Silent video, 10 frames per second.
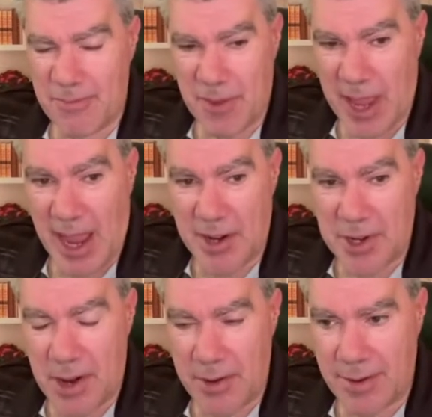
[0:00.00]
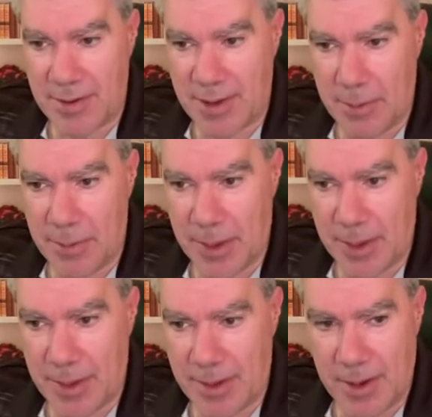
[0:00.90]
cash out to
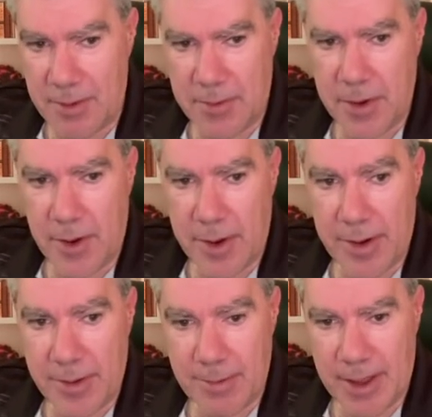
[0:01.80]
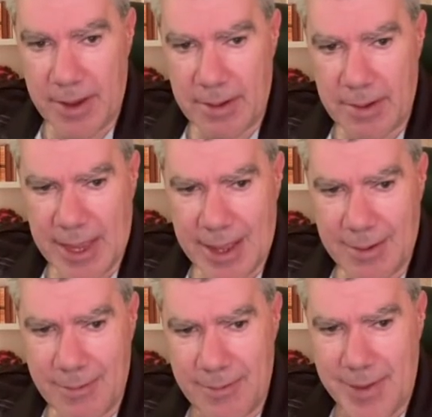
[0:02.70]
something inferior like
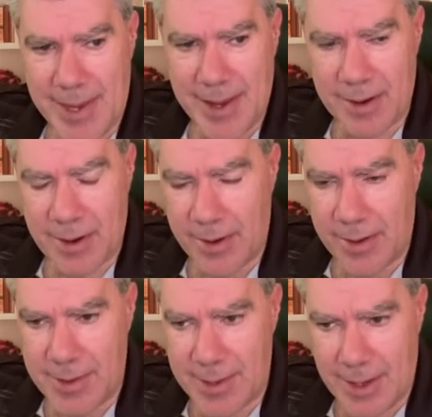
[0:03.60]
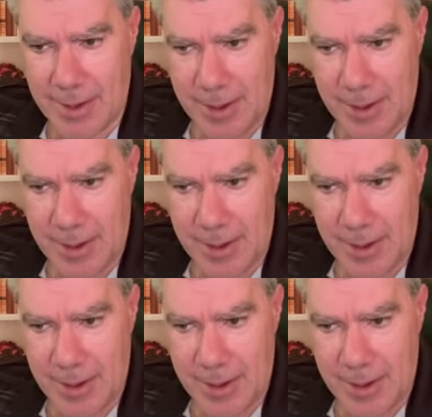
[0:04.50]
fiat currency?